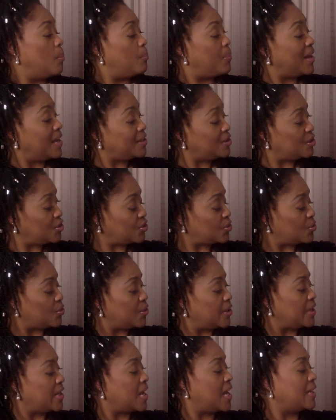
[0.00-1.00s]

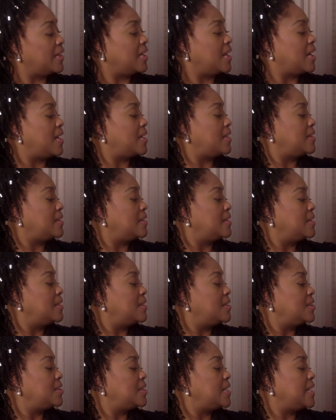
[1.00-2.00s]
Bonjour, Nanan.
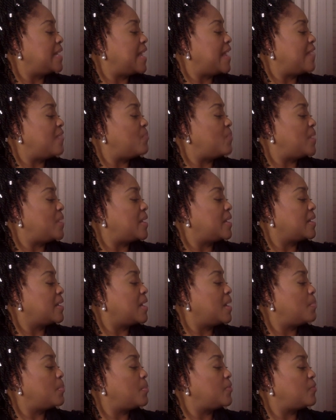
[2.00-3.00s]
She gave me a
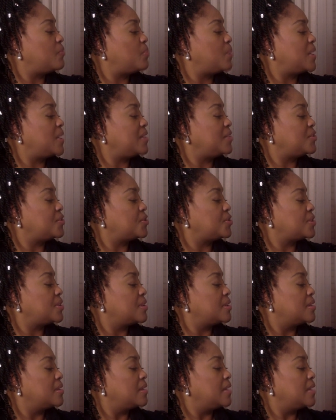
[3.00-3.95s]
cup of punch,